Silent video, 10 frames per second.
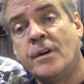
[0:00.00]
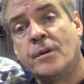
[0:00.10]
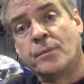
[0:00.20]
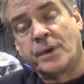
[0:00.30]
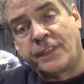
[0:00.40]

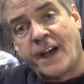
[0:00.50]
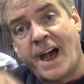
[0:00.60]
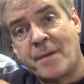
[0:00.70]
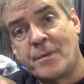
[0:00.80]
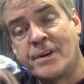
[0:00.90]
with the
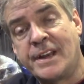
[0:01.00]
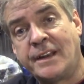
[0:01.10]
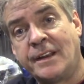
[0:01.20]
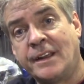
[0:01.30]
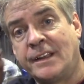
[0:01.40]

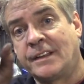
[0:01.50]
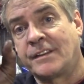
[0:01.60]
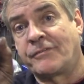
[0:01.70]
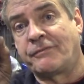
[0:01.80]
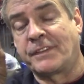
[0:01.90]
hammering,
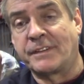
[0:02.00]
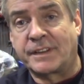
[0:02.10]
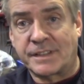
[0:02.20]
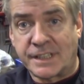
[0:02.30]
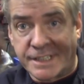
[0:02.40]
there's a
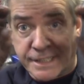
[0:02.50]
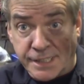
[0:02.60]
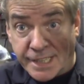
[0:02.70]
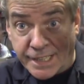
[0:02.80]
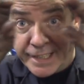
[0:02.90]

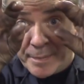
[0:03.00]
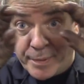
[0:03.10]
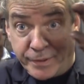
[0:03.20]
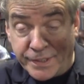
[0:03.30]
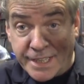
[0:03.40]
little lip
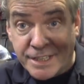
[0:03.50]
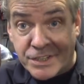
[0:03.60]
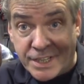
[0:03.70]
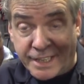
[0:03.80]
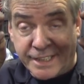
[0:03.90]
on the
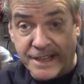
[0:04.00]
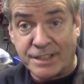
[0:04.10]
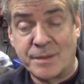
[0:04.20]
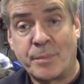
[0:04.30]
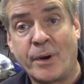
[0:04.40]
inside, that's
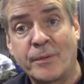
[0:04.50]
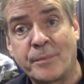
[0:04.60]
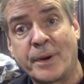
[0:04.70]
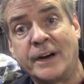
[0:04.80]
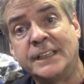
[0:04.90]
the important
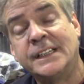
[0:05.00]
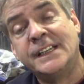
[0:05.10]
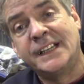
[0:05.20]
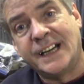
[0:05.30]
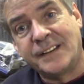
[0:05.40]
part.
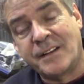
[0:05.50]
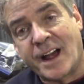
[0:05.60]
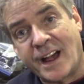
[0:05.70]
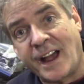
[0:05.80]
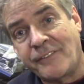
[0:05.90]
And
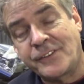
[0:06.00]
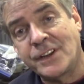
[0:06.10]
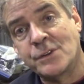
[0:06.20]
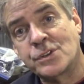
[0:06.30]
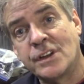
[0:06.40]
after
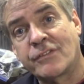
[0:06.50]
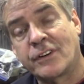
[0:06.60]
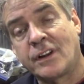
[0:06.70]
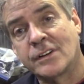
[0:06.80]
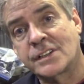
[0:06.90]
using it for a
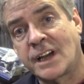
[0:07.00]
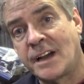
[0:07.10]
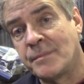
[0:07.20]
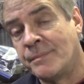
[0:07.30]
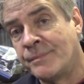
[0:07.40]
long
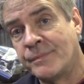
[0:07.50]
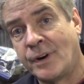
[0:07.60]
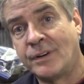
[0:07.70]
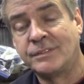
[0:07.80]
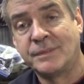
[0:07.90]
time,
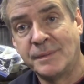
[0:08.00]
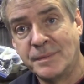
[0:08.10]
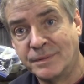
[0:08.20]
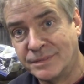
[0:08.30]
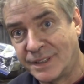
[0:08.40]
well, I
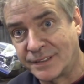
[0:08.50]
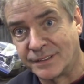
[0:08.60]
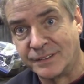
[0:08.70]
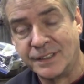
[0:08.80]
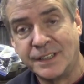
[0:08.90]
don't know,